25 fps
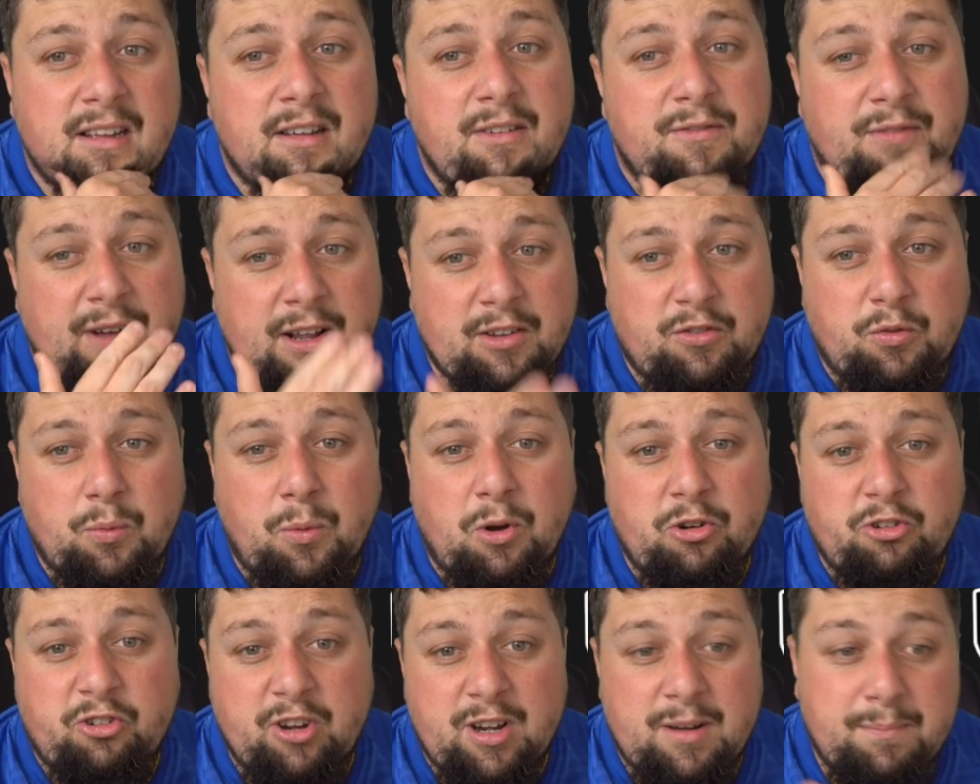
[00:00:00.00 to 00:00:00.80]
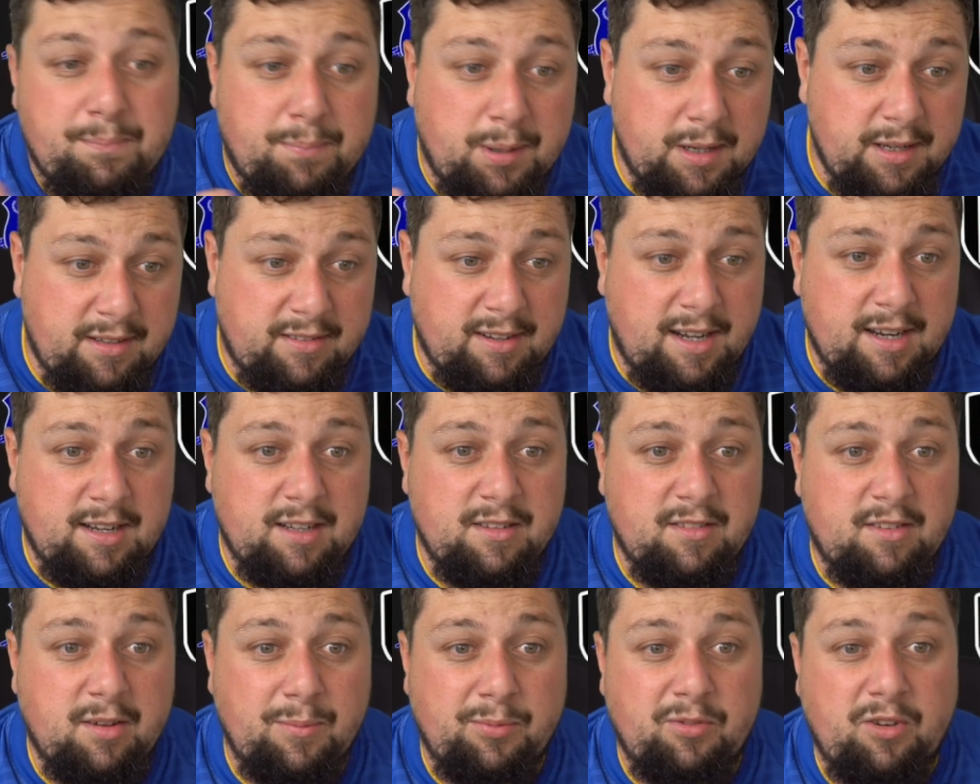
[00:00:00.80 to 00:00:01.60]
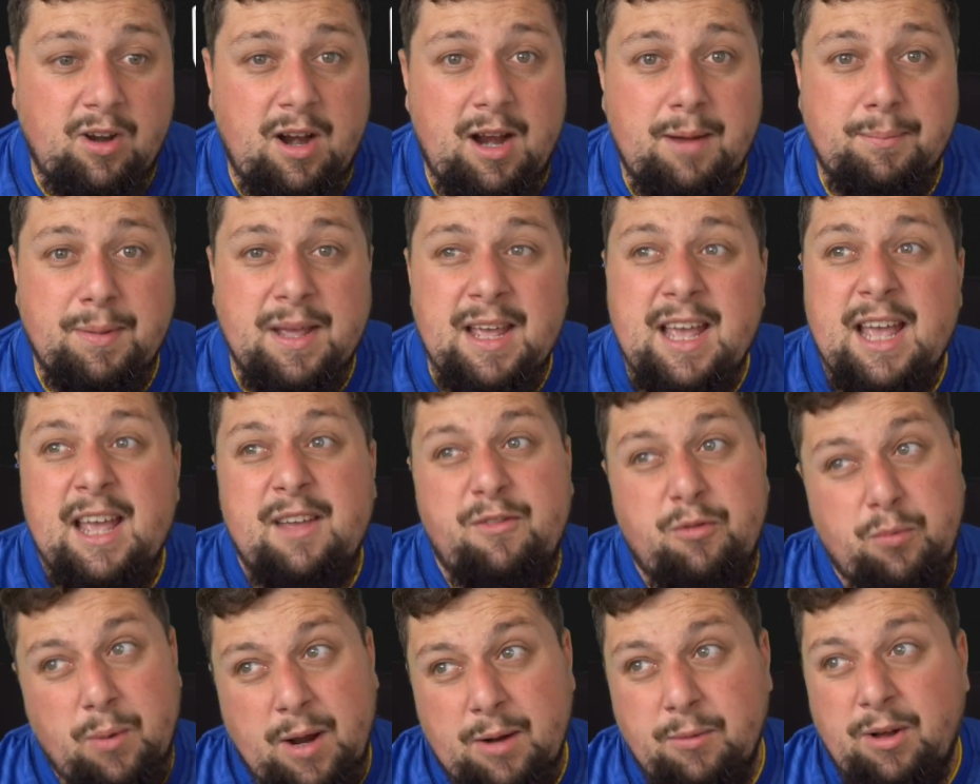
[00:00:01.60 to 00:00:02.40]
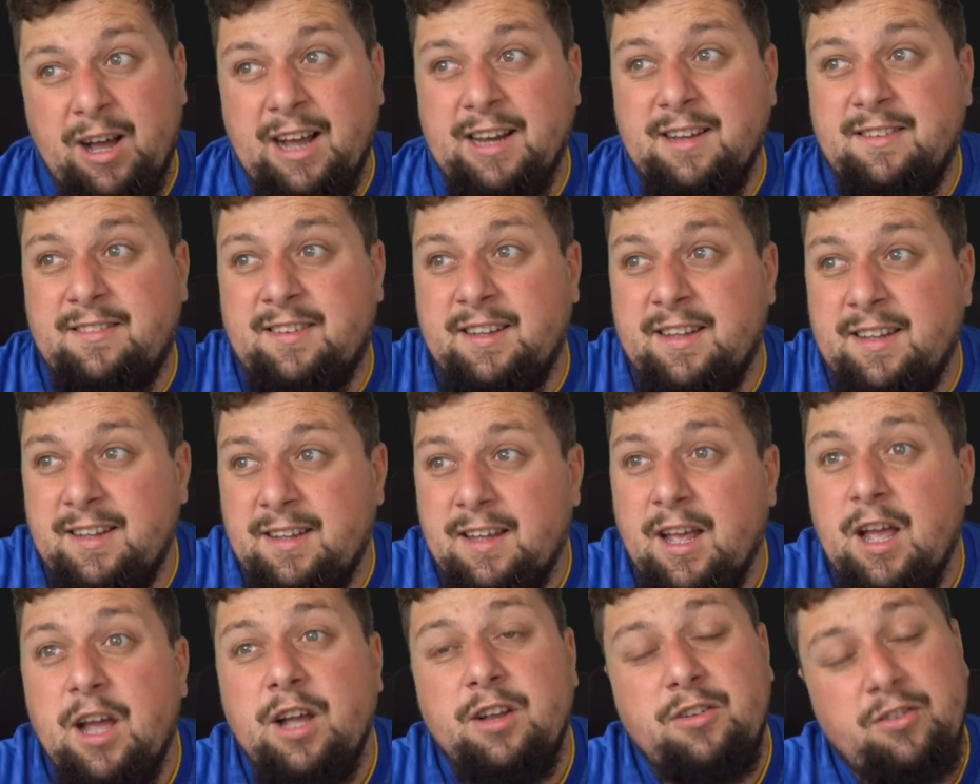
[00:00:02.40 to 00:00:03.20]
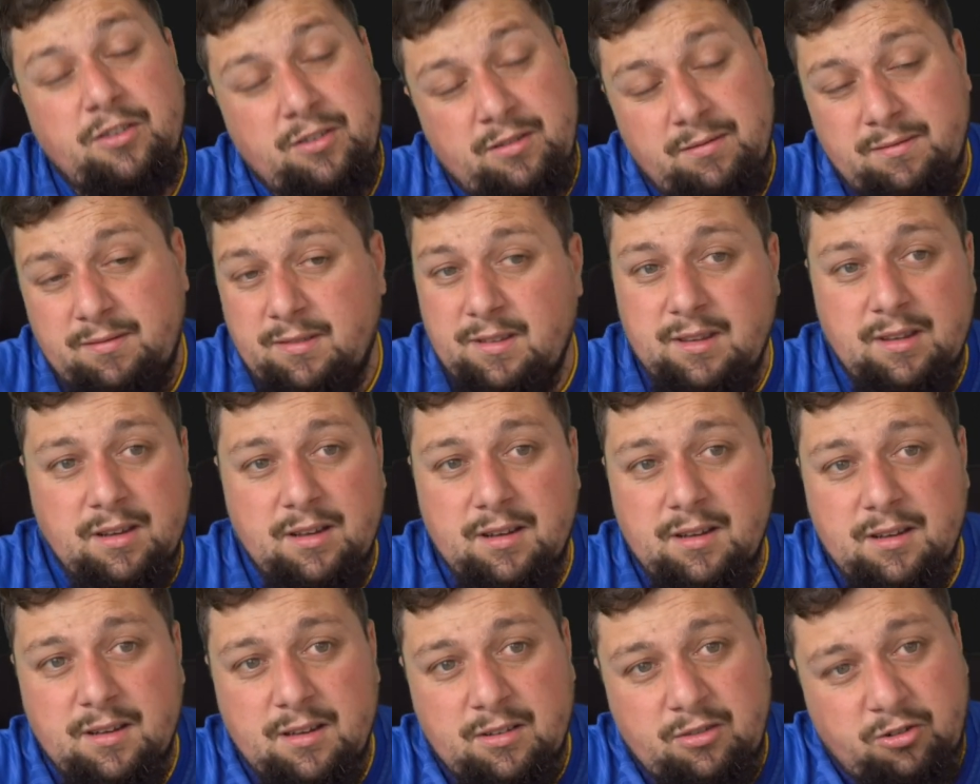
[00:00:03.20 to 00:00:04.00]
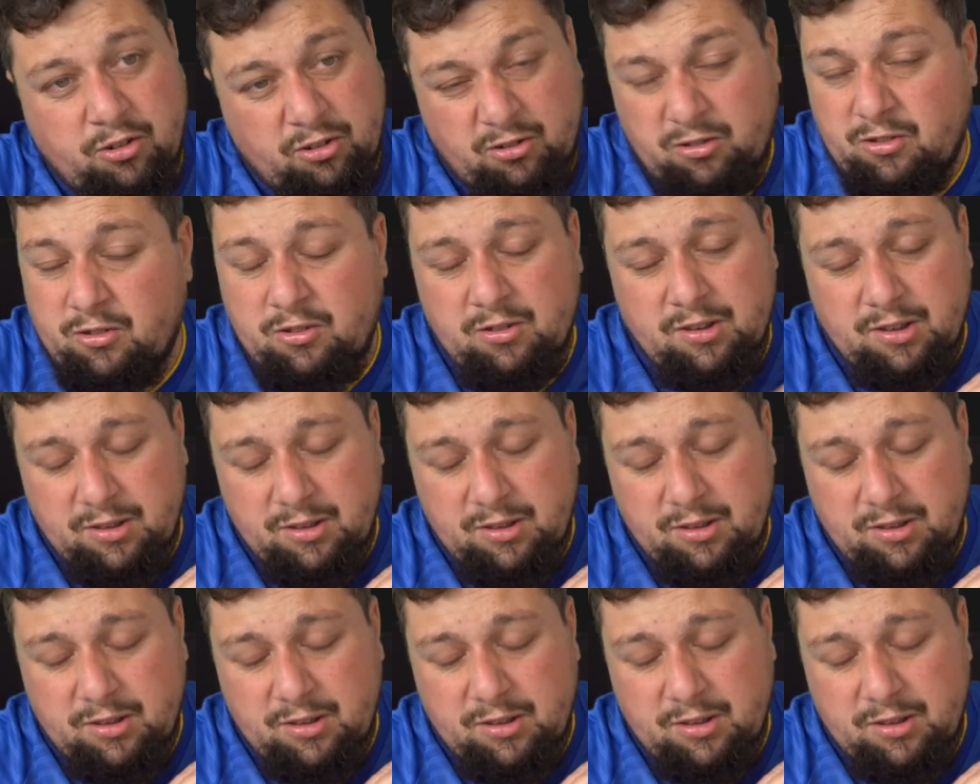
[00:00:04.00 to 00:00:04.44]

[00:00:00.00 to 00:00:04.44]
Thanks for watching. Please like and subscribe. If you haven't liked it, just...